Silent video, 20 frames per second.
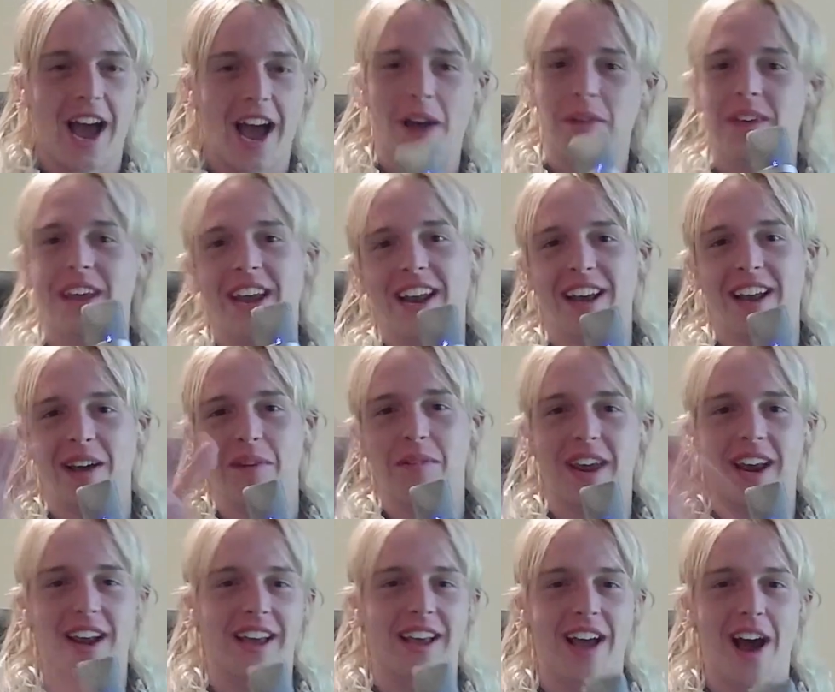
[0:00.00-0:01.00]
I'm
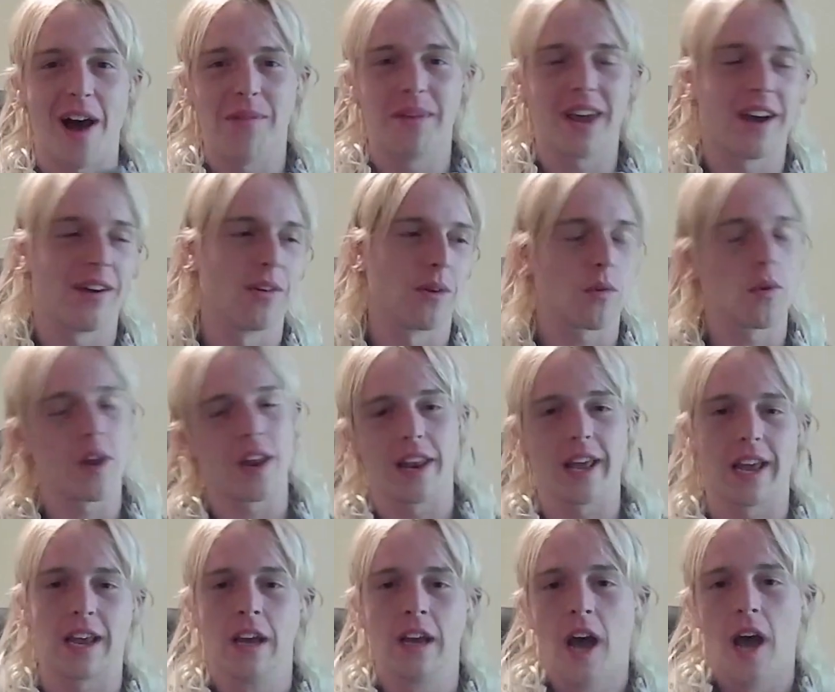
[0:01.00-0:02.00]
kidding. Calm down. Well,
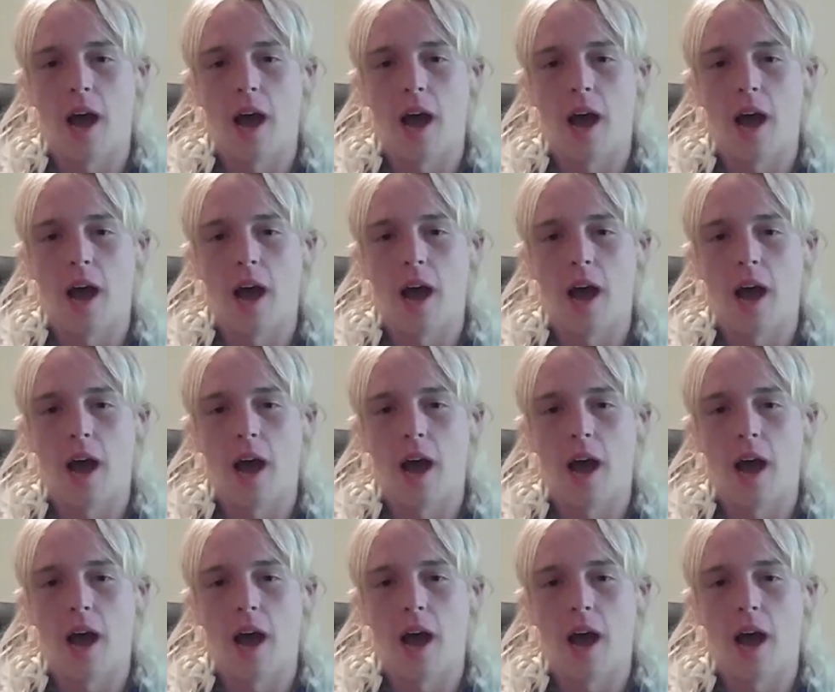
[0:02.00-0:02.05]
like,